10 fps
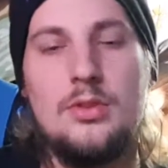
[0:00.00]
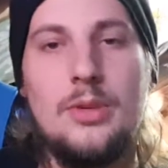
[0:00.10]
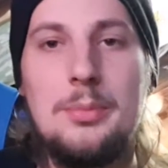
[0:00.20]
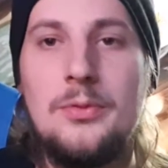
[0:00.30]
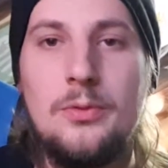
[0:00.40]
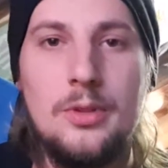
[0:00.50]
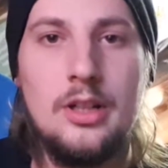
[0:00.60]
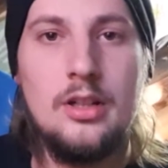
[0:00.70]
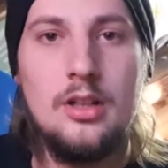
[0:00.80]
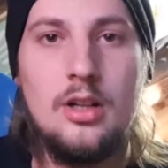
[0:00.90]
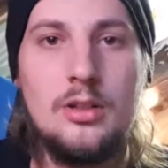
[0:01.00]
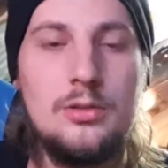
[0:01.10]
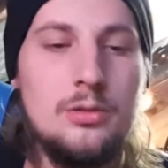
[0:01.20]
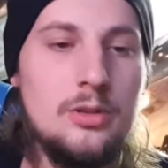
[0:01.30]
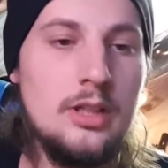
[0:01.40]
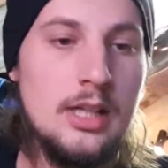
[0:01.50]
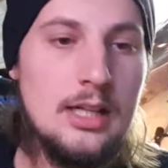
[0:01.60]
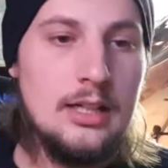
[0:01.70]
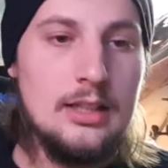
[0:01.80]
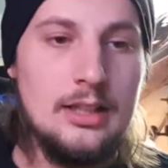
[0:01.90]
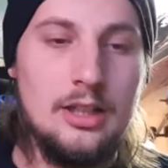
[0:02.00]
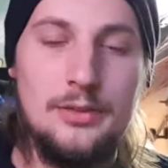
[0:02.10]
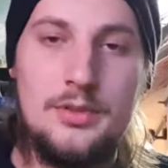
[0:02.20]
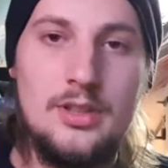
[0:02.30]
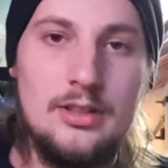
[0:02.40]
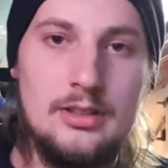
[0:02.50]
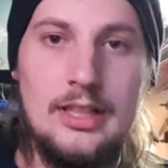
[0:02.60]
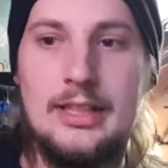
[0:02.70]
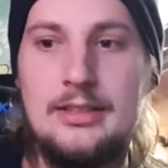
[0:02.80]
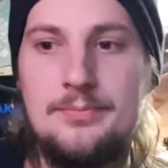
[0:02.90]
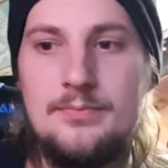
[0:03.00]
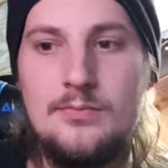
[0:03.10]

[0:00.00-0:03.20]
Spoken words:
right before the encore, they all of a sudden, like,